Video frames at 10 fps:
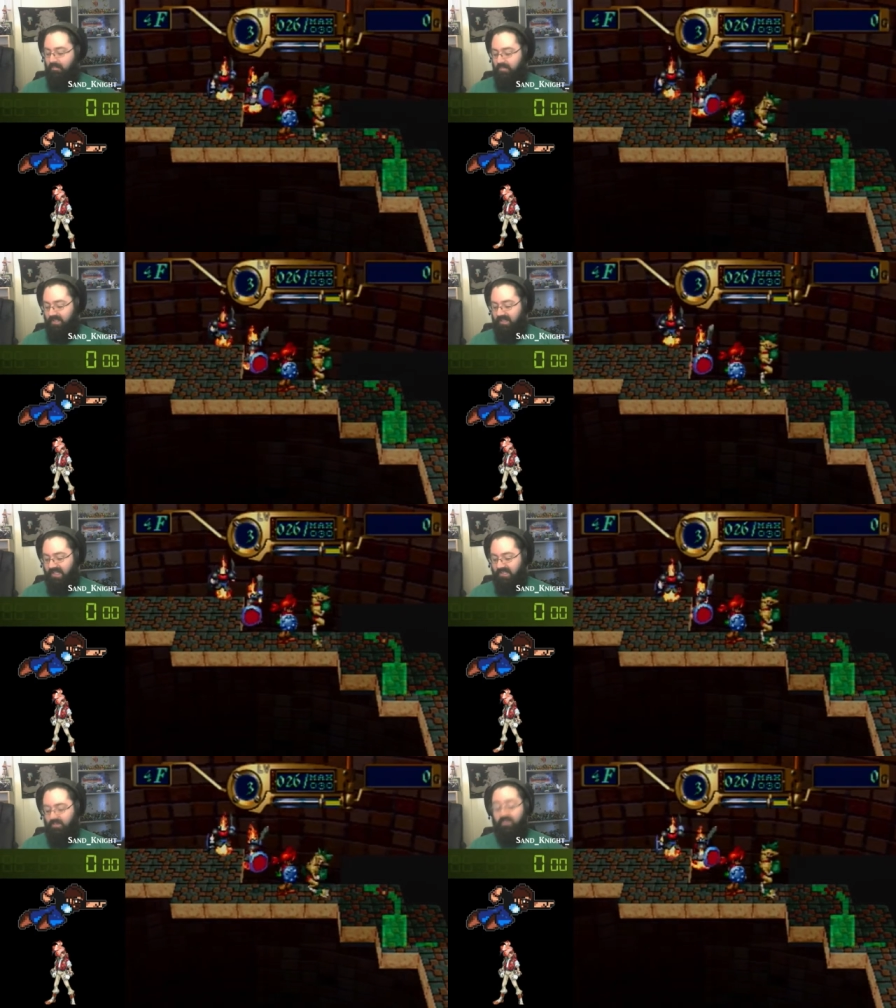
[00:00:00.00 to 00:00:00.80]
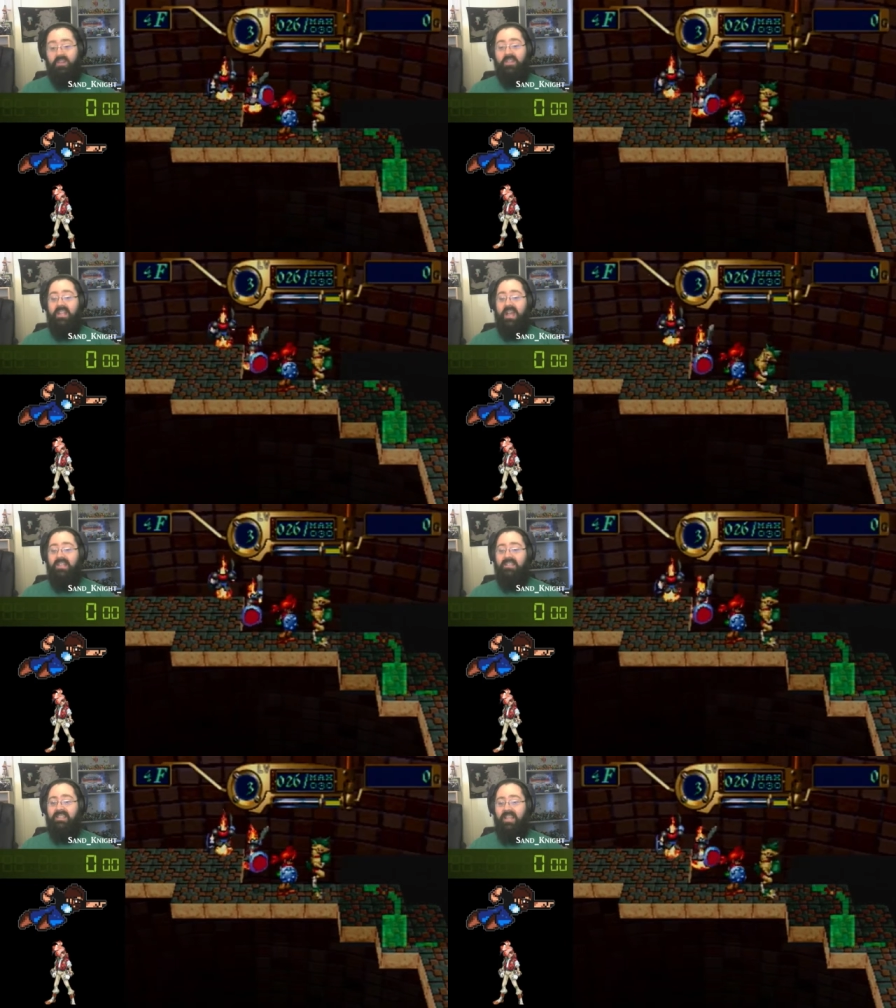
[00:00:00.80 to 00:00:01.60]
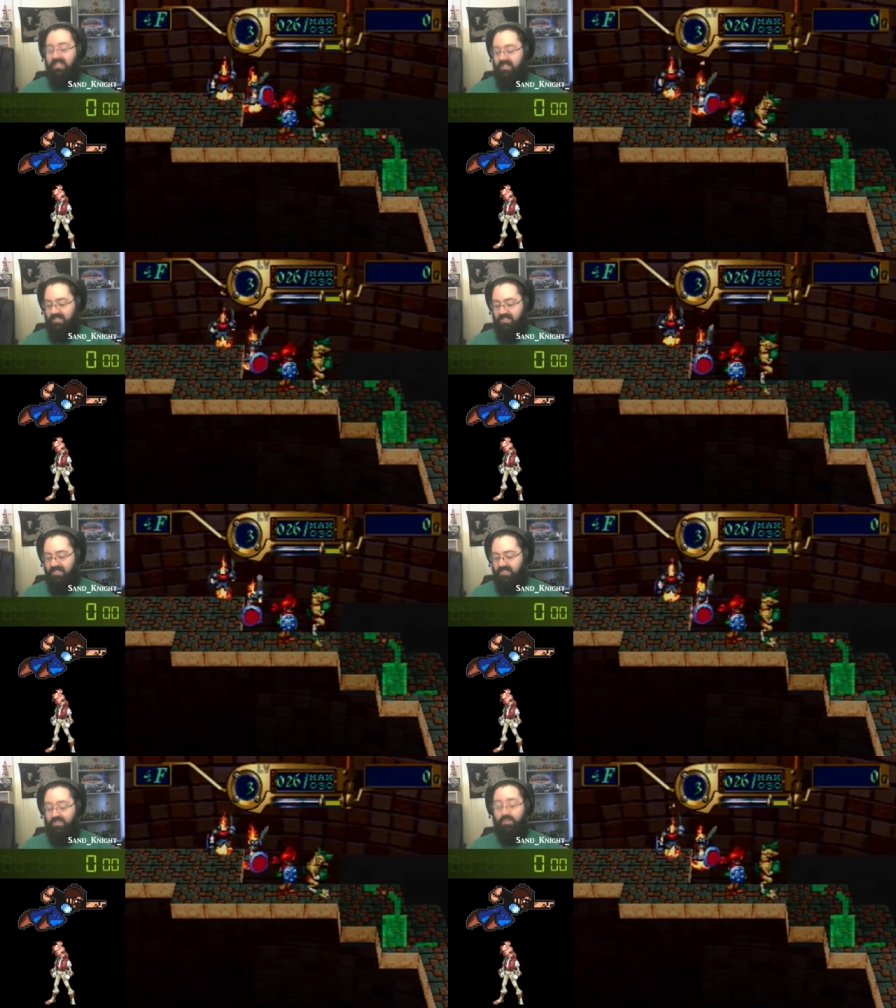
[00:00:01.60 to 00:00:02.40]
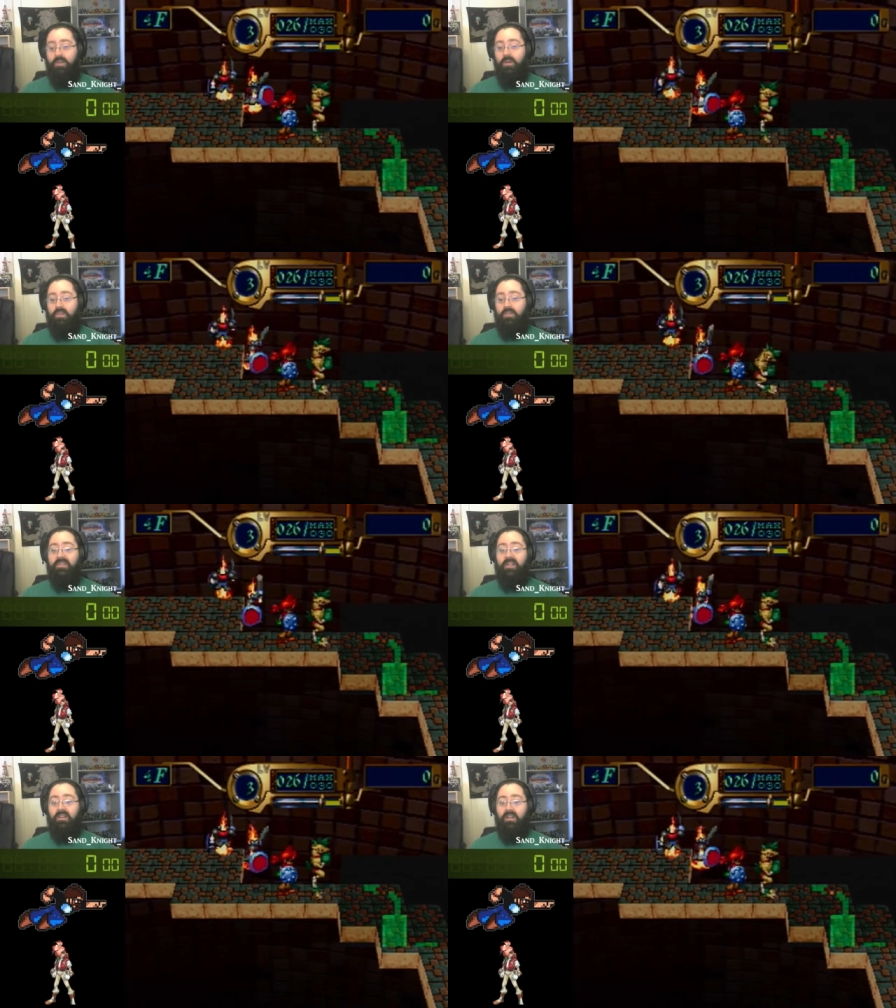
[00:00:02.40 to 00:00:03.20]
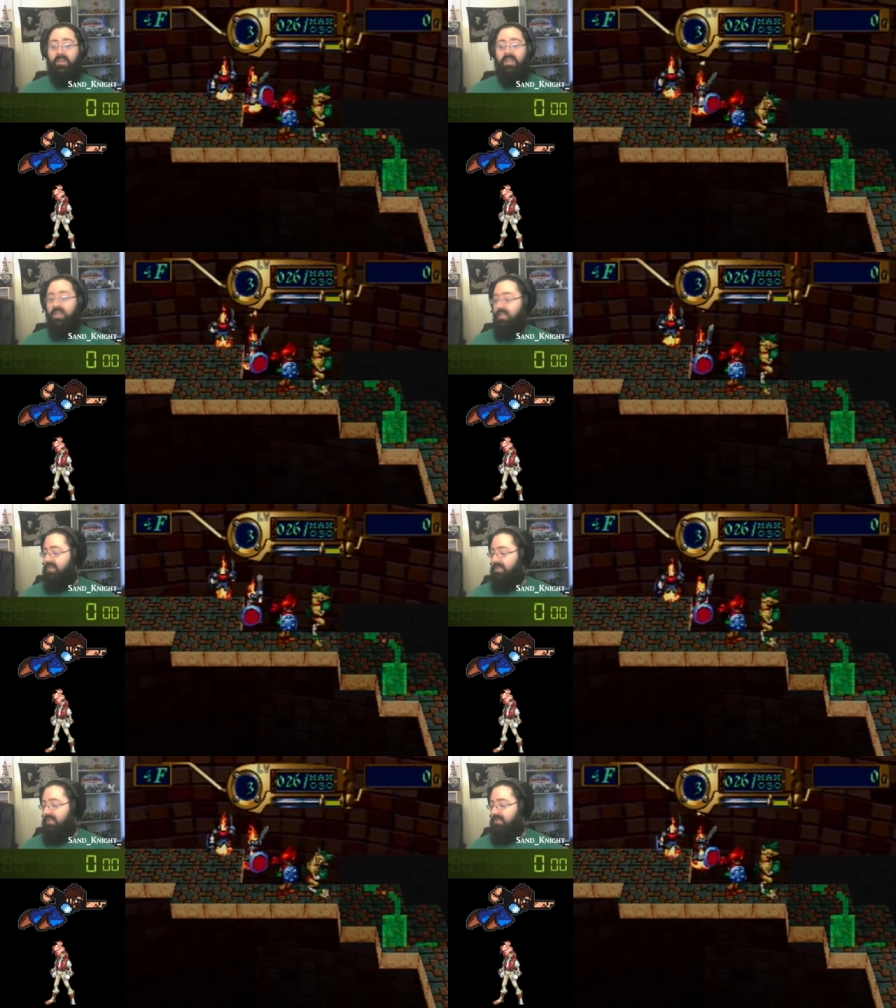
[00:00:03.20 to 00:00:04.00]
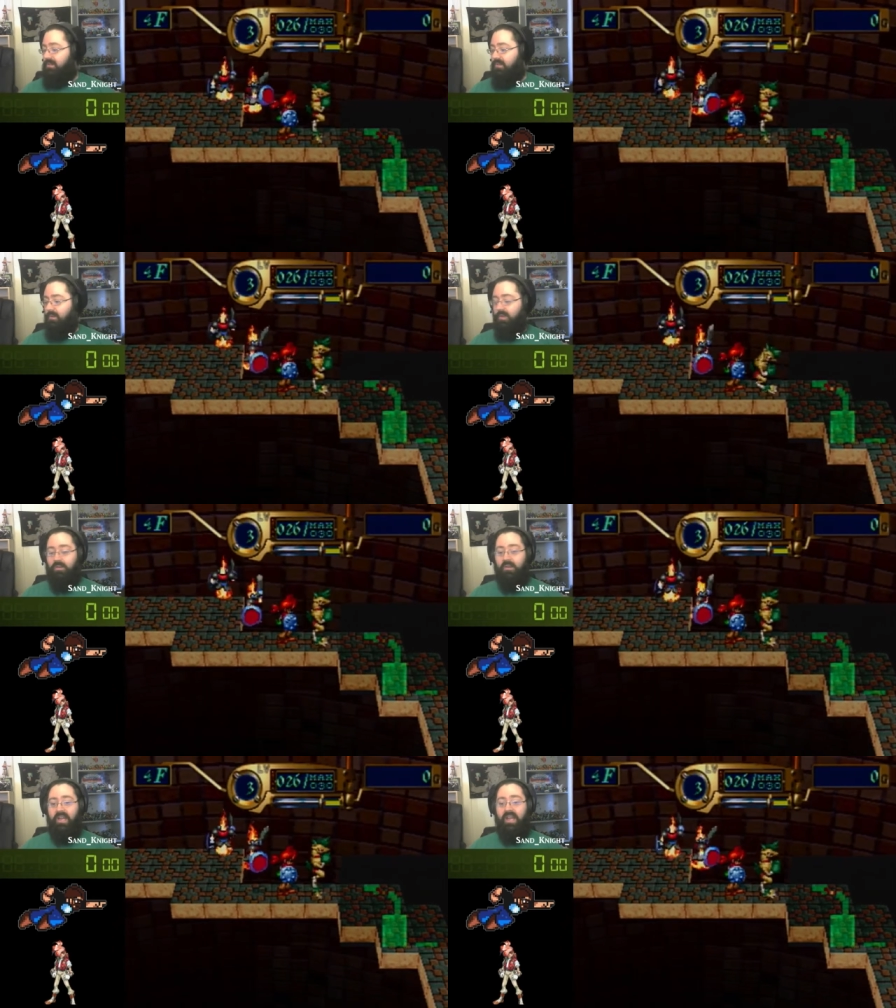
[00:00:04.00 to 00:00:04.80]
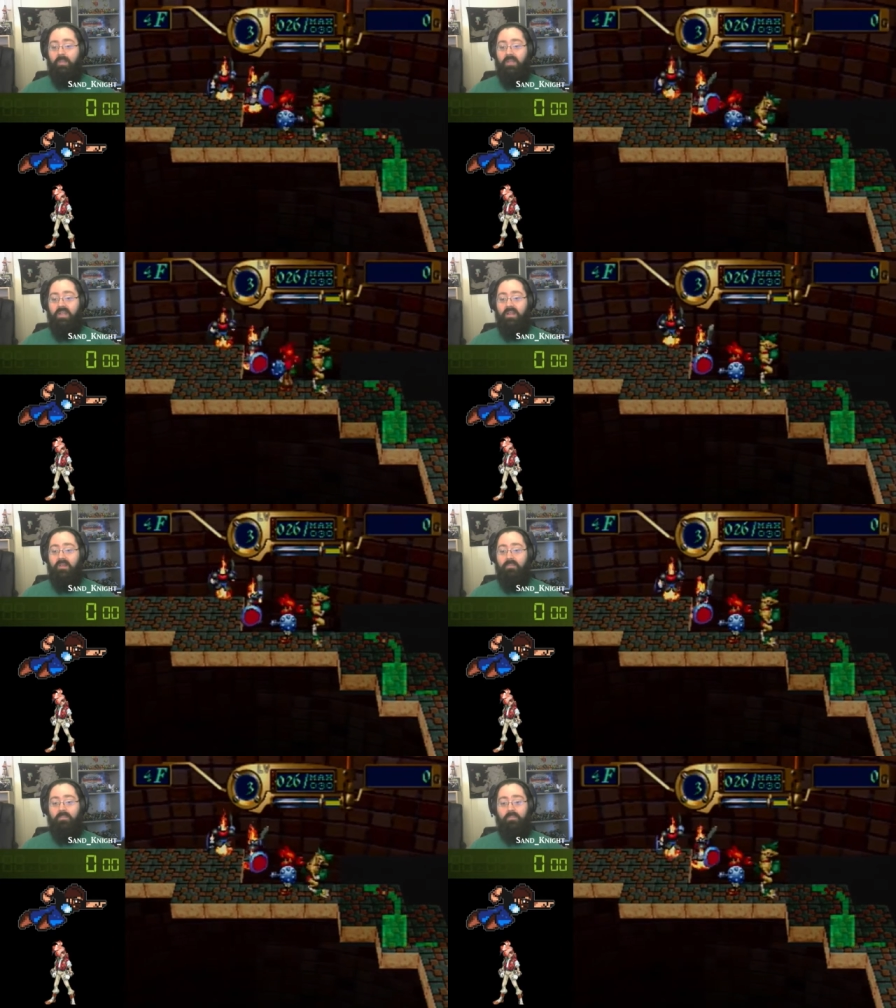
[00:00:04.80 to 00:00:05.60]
But let's reverse that and say this is two golems that are coming in into the corridor, and I'm in a